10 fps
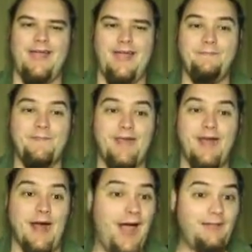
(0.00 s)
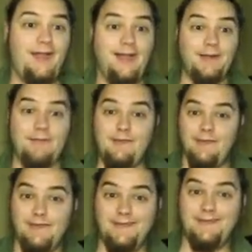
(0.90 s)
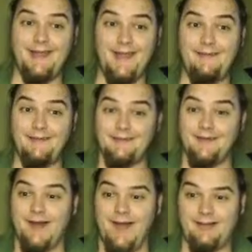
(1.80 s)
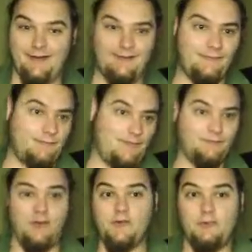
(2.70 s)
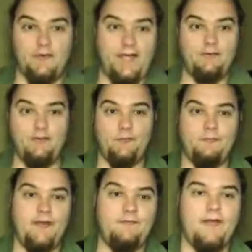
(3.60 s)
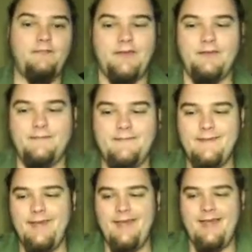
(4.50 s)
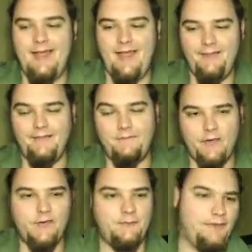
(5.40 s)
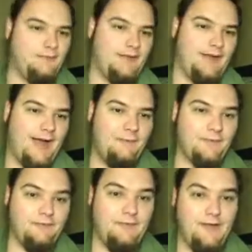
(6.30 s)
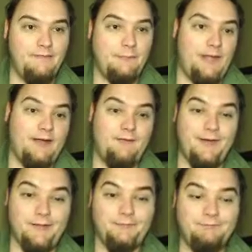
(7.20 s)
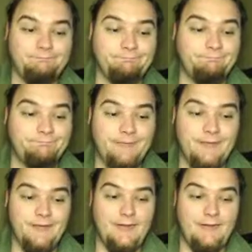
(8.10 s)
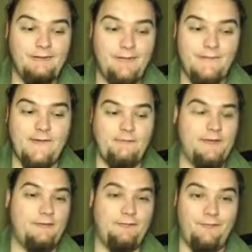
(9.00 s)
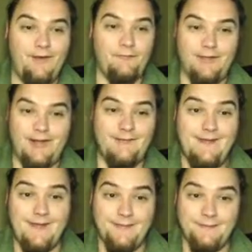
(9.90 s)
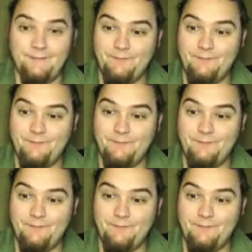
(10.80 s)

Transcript: And I like him. He's a good character. I liked him in the first one. He was one of my favorites in the first movie. I preferred him to Black Widow. You can say whatever you want, but I did.